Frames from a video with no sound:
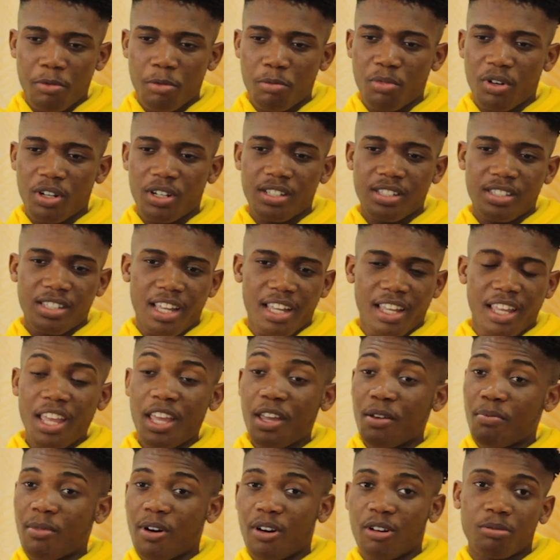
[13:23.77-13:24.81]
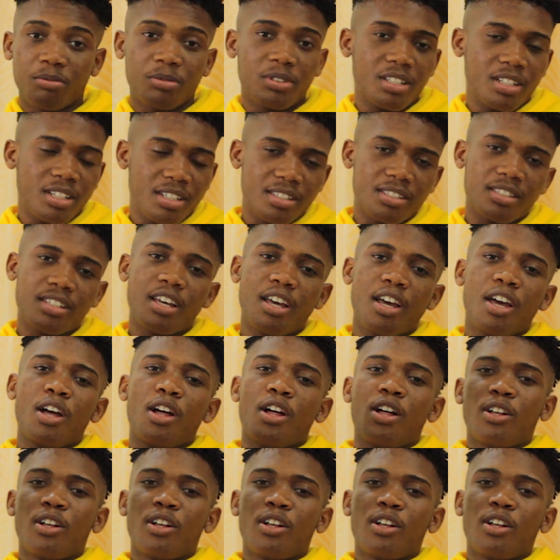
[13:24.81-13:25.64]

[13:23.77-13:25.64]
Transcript: Everybody's like, hey, Malcolm did this.